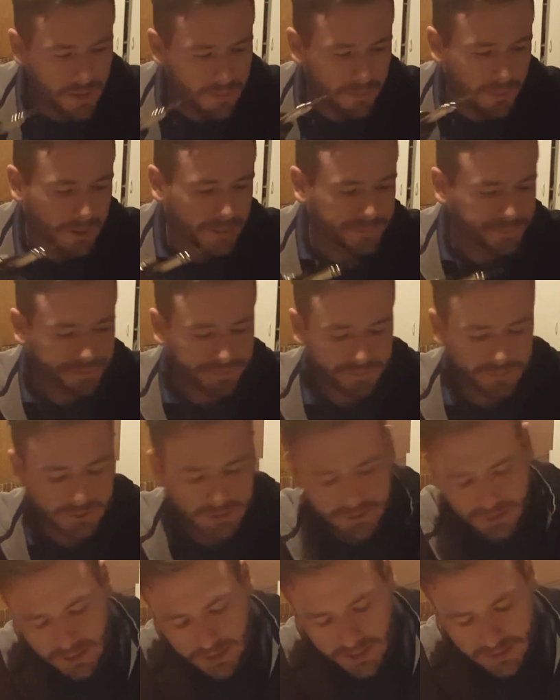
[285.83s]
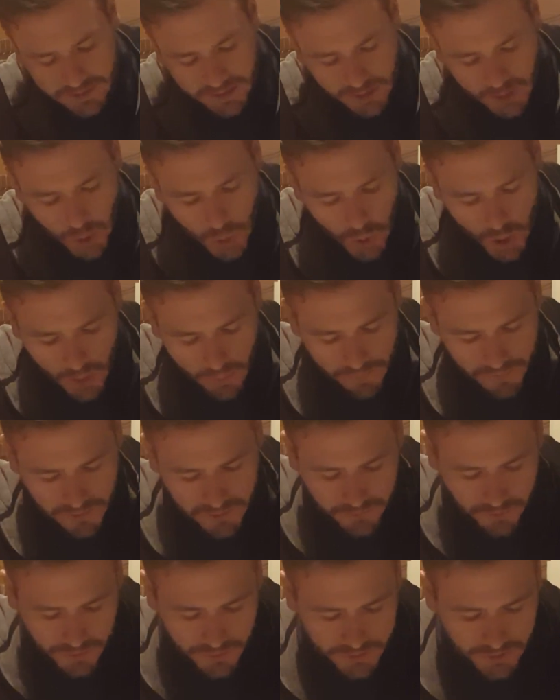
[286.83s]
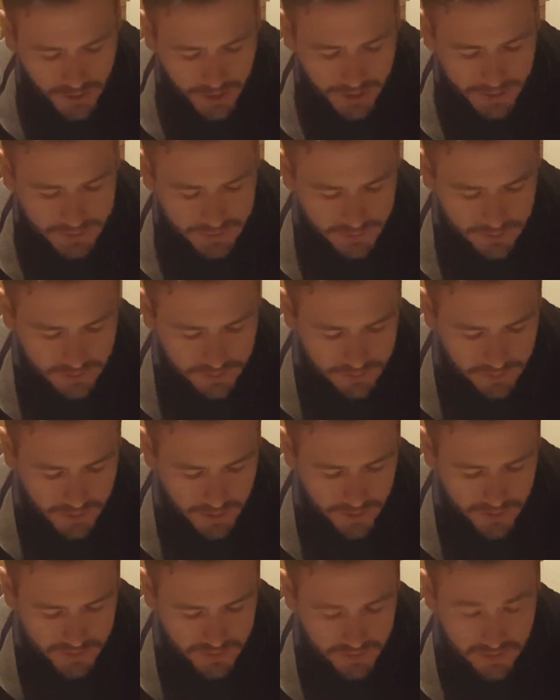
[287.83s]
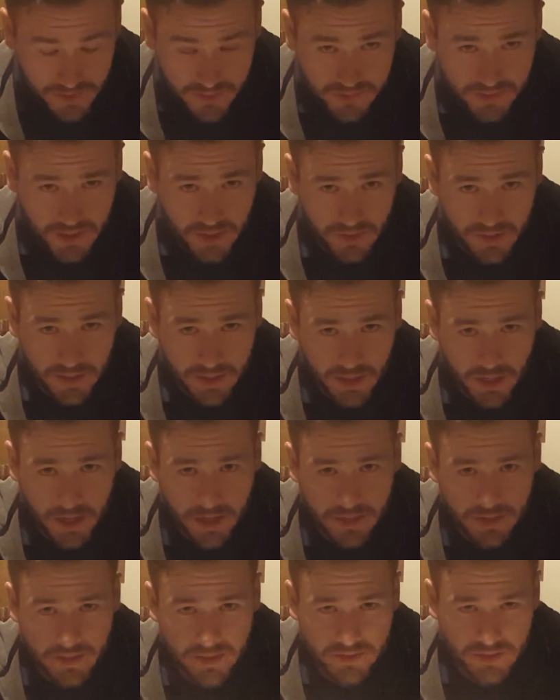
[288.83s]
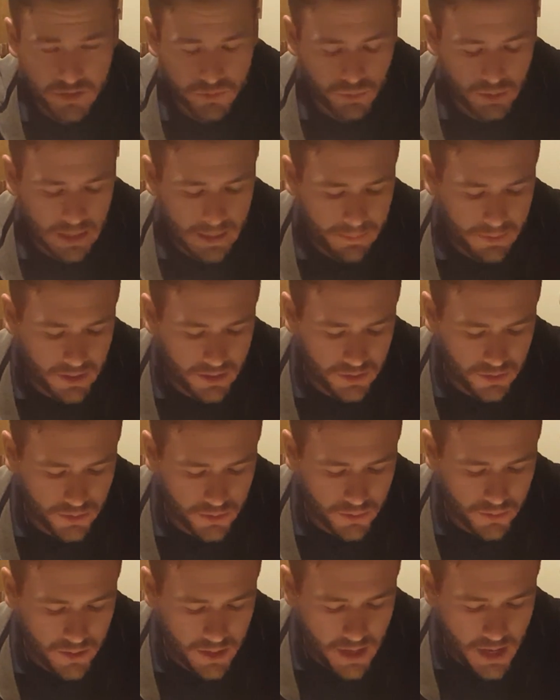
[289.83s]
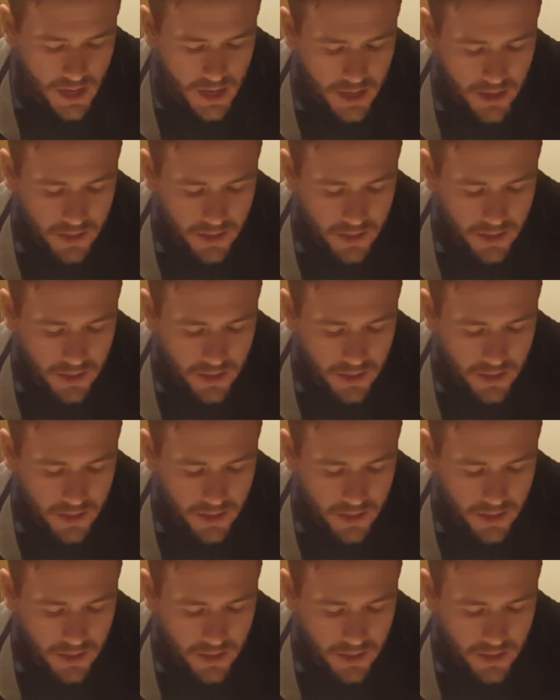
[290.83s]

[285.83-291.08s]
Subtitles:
But let's get going on with this first cut. Now this is the ceiling cut. This is what I'm going to do.